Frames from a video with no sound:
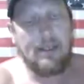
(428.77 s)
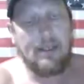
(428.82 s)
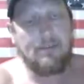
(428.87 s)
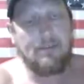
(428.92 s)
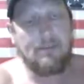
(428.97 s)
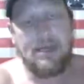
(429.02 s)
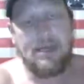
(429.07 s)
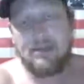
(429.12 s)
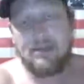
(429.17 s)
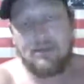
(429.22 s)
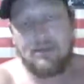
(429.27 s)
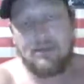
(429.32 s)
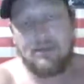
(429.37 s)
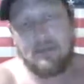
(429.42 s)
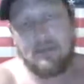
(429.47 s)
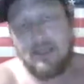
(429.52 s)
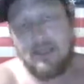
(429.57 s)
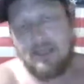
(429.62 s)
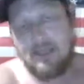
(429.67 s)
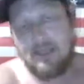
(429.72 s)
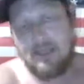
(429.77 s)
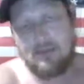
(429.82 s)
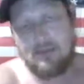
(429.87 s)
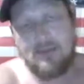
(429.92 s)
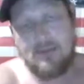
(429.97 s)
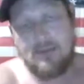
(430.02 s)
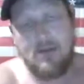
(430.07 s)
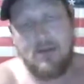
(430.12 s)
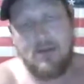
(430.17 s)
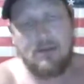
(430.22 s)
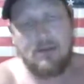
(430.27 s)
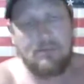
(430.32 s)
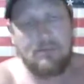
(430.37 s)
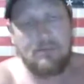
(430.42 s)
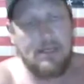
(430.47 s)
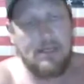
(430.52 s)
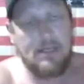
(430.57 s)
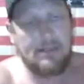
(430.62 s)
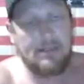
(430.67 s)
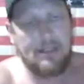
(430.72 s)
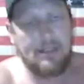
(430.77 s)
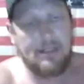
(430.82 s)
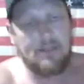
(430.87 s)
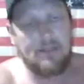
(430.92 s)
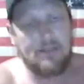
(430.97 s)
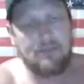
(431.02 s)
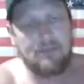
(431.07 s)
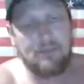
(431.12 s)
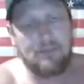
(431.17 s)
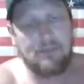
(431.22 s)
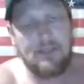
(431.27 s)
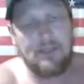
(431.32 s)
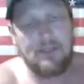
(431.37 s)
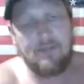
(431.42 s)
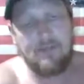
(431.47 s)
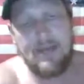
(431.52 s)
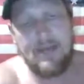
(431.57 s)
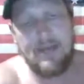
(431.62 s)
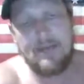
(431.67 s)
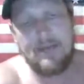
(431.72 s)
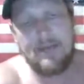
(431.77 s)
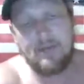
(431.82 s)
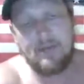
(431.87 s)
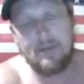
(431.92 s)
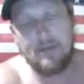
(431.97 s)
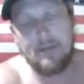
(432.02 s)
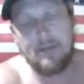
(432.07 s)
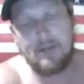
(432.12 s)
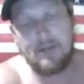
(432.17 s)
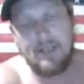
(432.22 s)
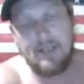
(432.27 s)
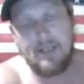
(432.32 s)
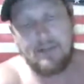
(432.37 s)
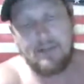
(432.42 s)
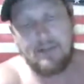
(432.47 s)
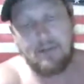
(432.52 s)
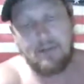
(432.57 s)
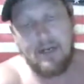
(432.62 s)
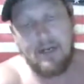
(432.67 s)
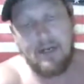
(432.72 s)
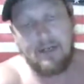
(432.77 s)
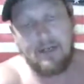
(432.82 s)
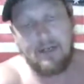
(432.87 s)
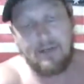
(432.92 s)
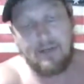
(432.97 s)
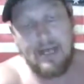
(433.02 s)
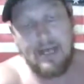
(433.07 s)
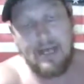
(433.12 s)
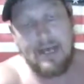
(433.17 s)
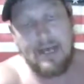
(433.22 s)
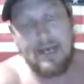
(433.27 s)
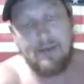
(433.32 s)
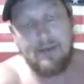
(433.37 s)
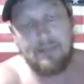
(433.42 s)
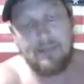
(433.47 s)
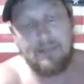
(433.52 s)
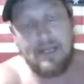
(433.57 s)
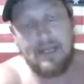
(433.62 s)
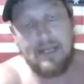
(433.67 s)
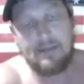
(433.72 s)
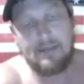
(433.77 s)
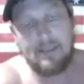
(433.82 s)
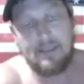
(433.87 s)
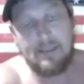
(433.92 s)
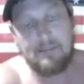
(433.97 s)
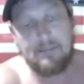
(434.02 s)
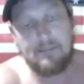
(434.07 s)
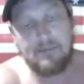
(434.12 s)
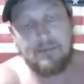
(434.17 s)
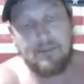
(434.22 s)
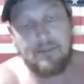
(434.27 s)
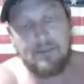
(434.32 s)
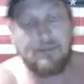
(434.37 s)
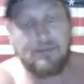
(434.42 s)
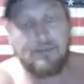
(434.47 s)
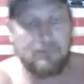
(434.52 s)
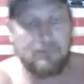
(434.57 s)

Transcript: And basically, he's just talking about the S&P 500 hitting a record high, up 19% from